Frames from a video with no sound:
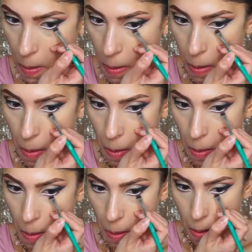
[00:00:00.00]
it in the
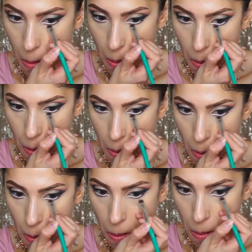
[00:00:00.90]
bottom of our
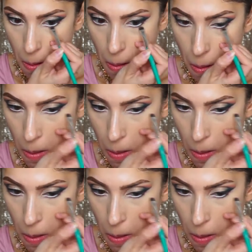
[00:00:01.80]
eyes.